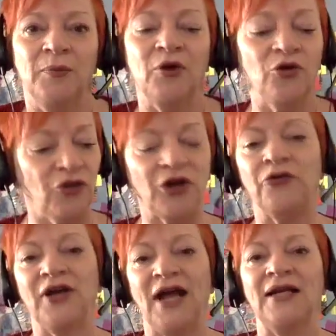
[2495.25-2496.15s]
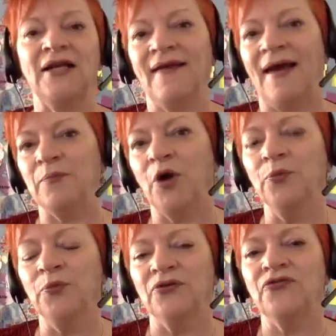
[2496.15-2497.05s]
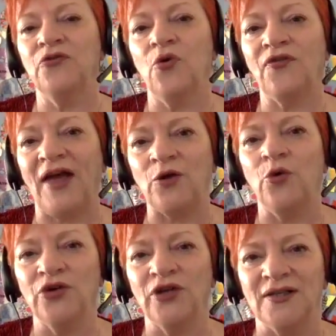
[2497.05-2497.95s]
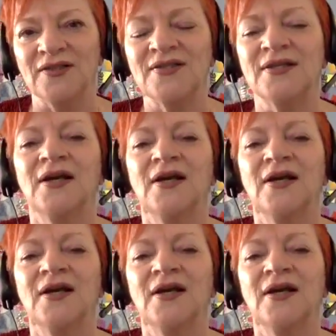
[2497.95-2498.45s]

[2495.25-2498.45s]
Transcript: because I create in that moment for that audience.